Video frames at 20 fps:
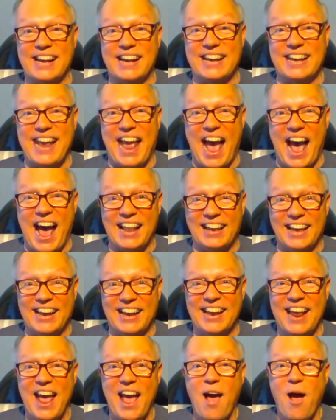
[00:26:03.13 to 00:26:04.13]
a
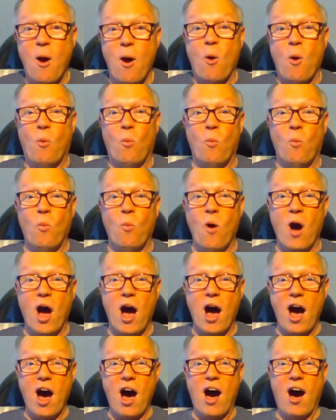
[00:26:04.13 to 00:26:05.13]
gallon.
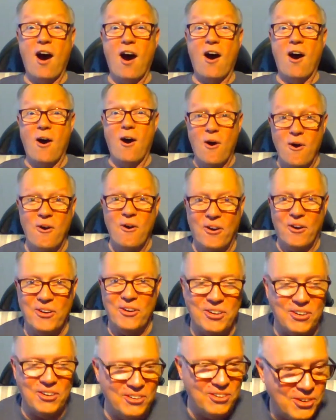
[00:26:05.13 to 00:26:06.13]
Whoa,
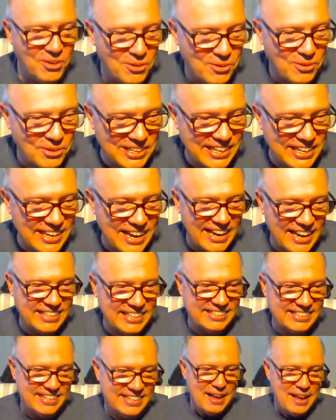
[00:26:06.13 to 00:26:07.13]

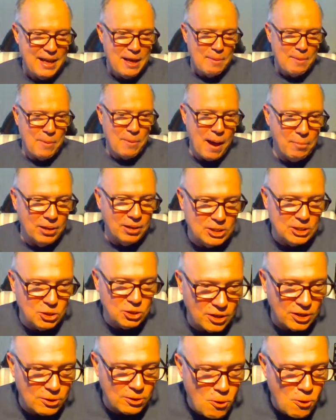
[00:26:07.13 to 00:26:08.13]
yikes. Pamela
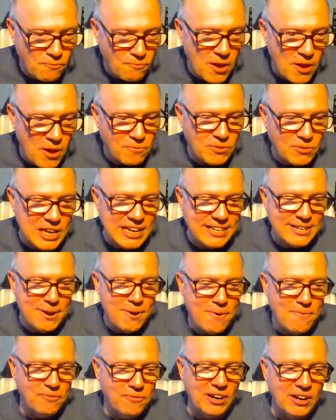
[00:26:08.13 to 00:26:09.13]
Jordan,
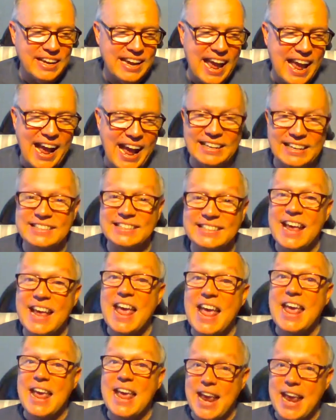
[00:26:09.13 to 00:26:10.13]
$2.52 for gas
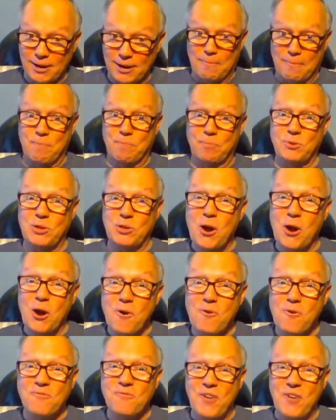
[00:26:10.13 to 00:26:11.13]
here.
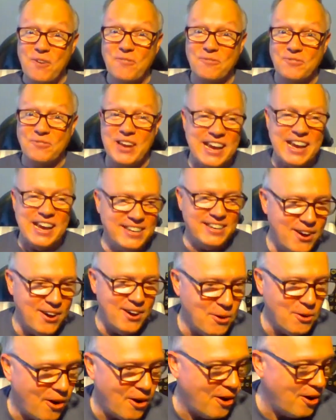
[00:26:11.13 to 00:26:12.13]

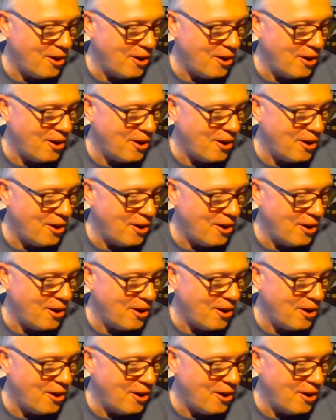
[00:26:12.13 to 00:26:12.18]
$2.52.